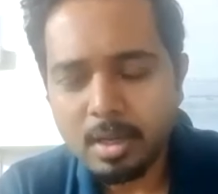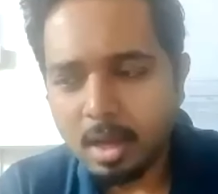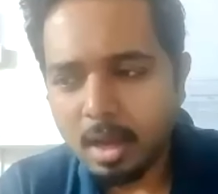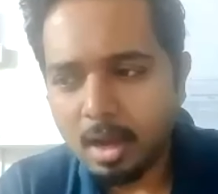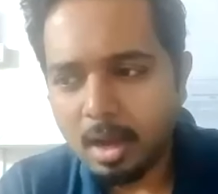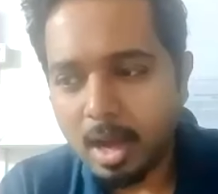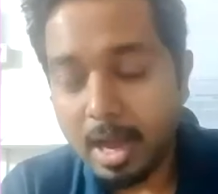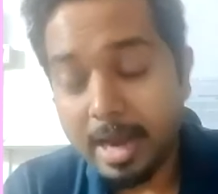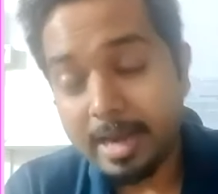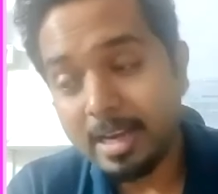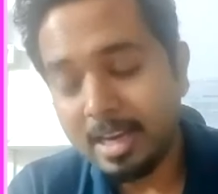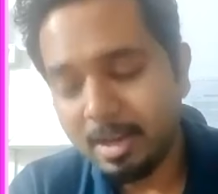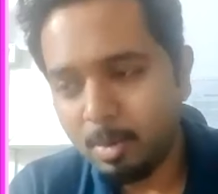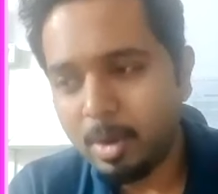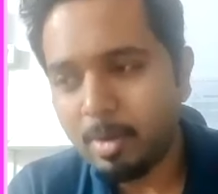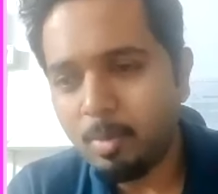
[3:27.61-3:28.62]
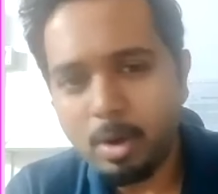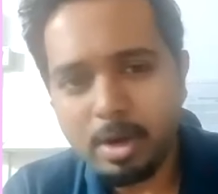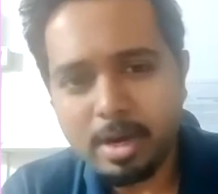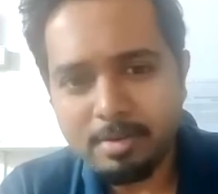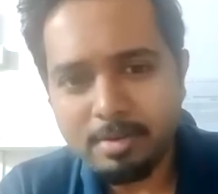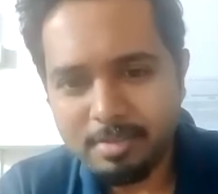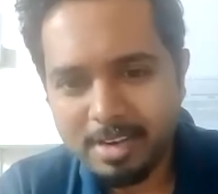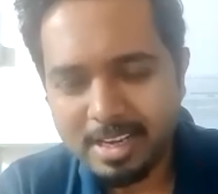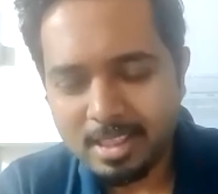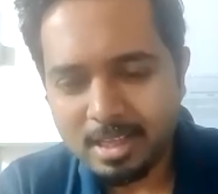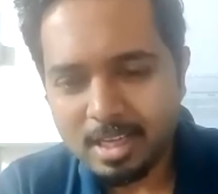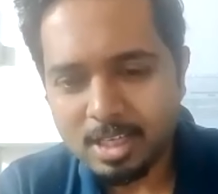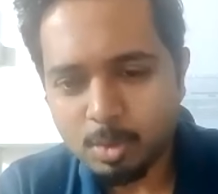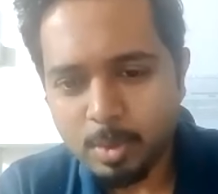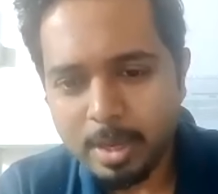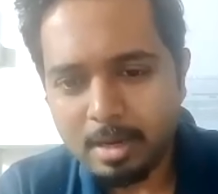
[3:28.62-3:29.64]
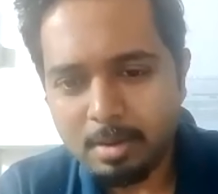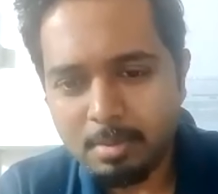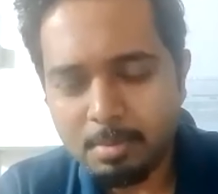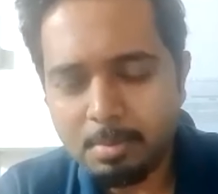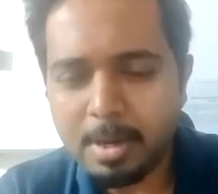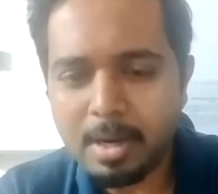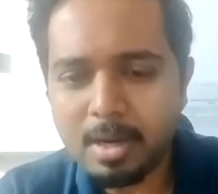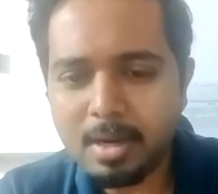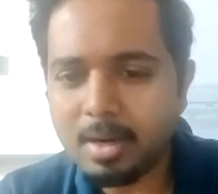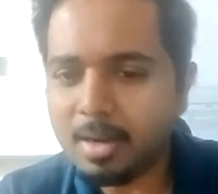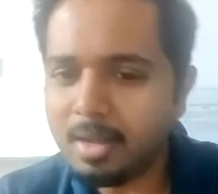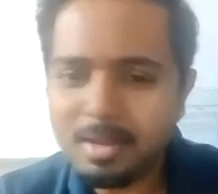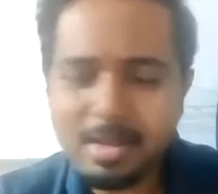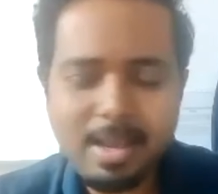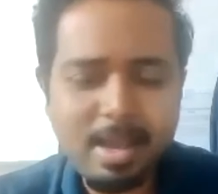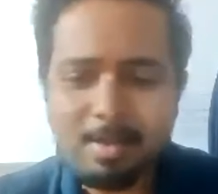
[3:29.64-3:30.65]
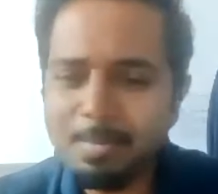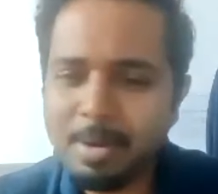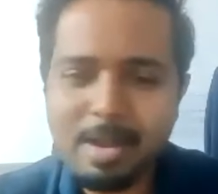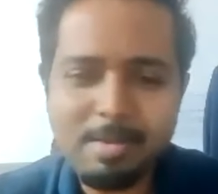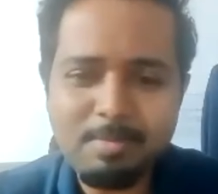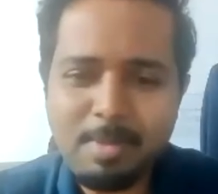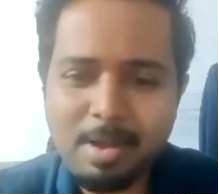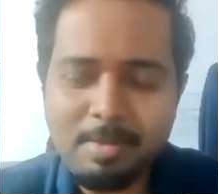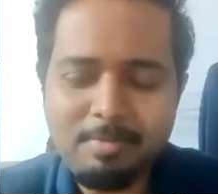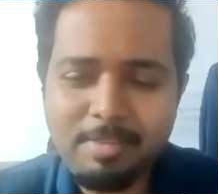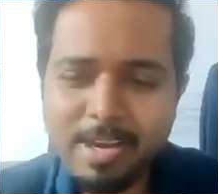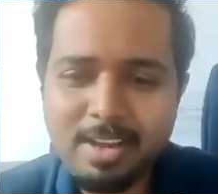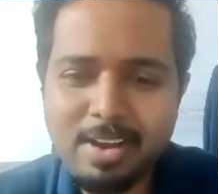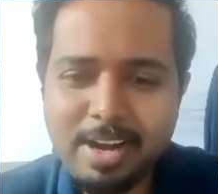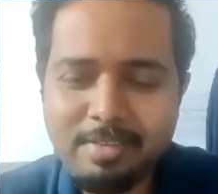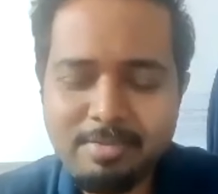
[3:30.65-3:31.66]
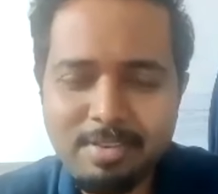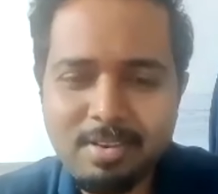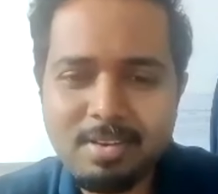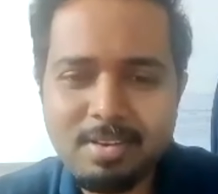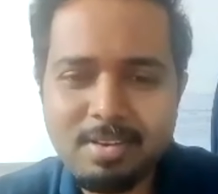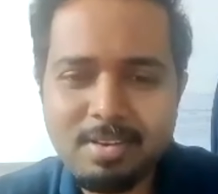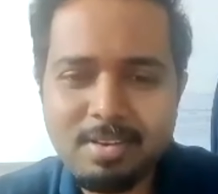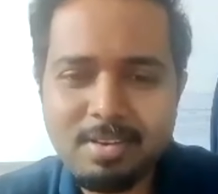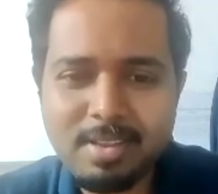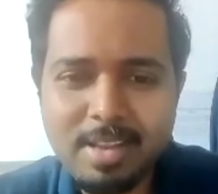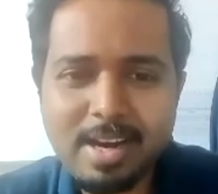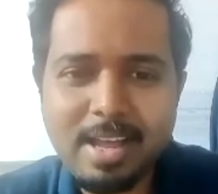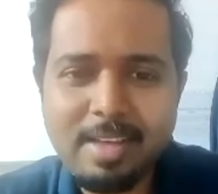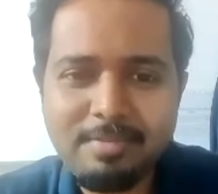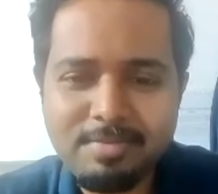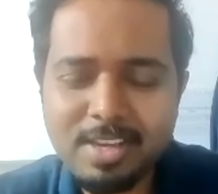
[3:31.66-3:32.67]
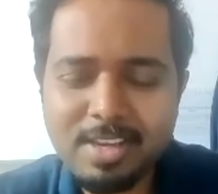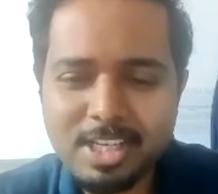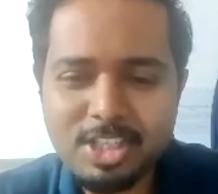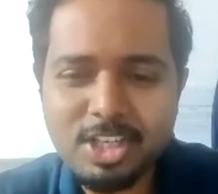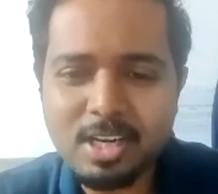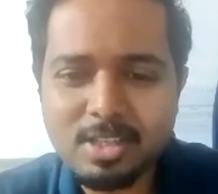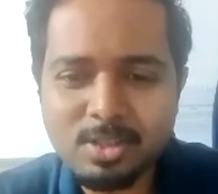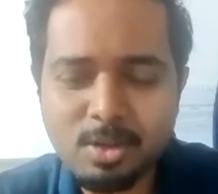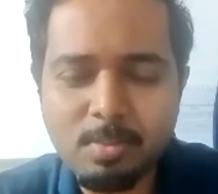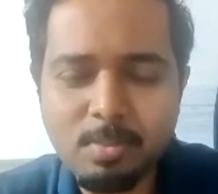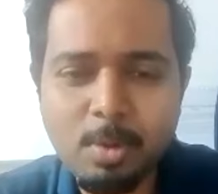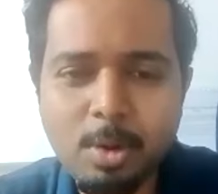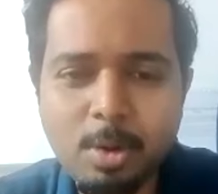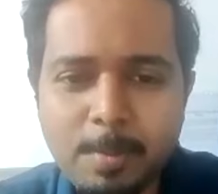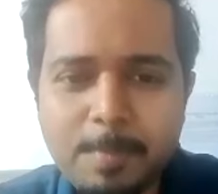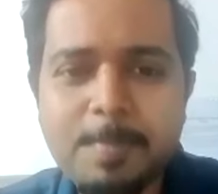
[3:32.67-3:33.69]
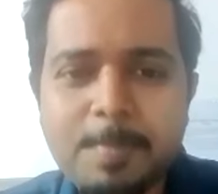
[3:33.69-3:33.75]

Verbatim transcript: Uh, ideally, I would have wanted Vinita as well. But yeah, but I'm, I'm very grateful that have three sharks on board.